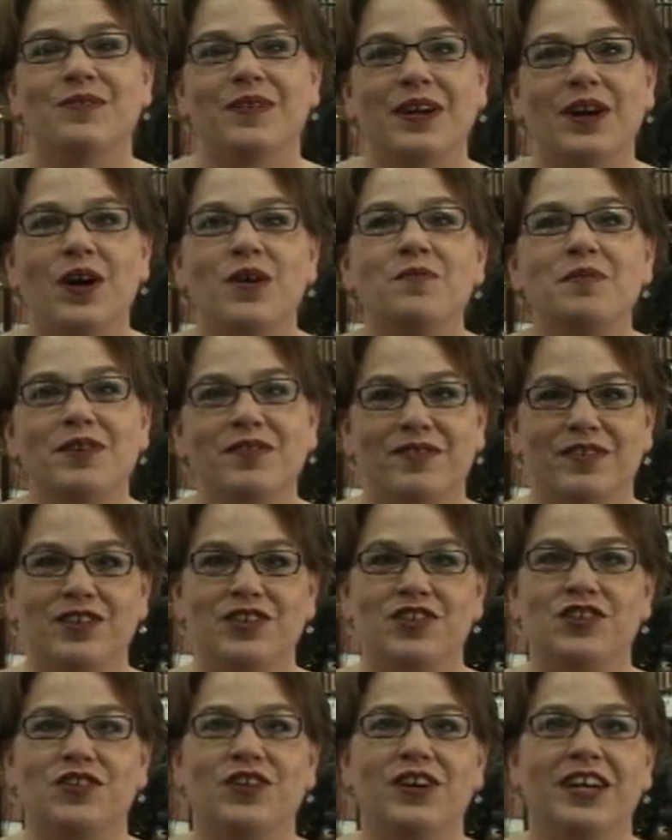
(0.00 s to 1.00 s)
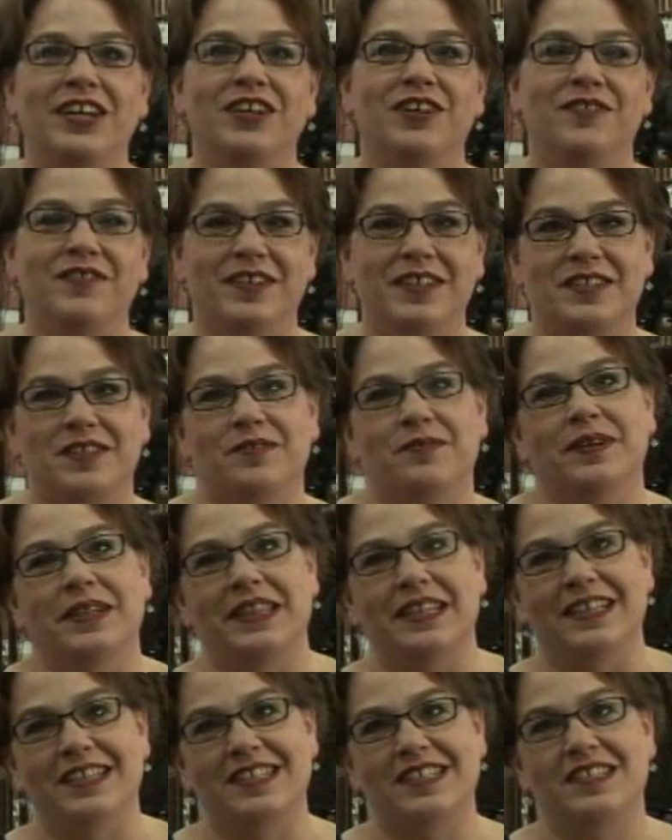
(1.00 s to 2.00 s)
We hope you've enjoyed your visit
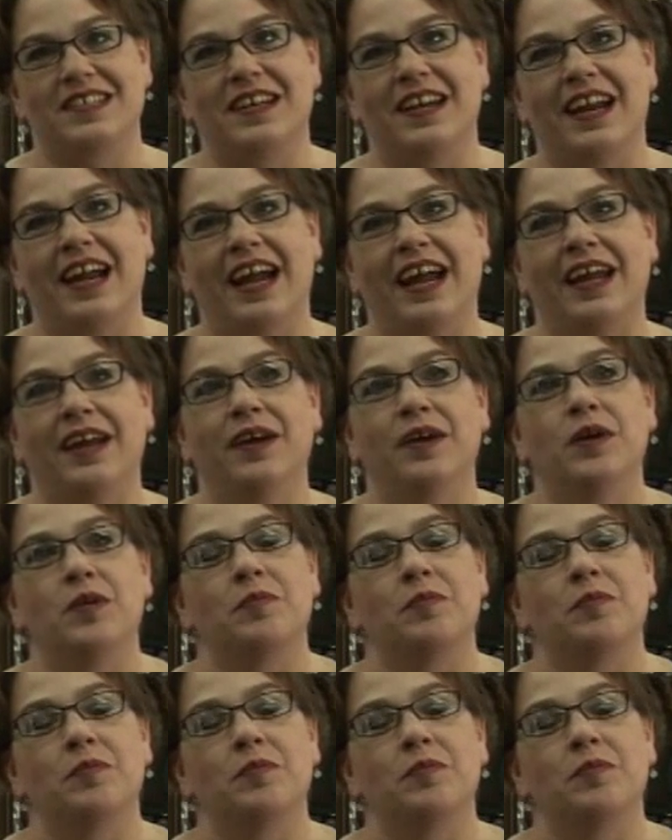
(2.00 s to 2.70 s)
with us today.